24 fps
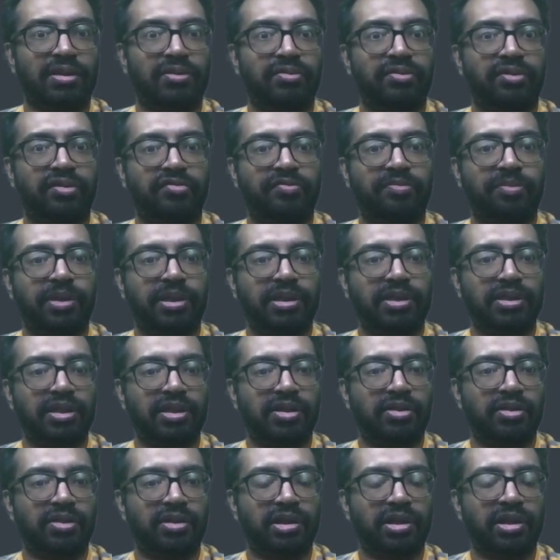fp is
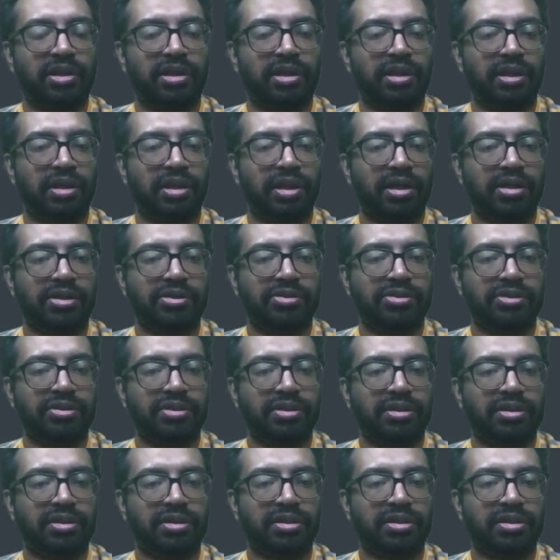equal to null, I should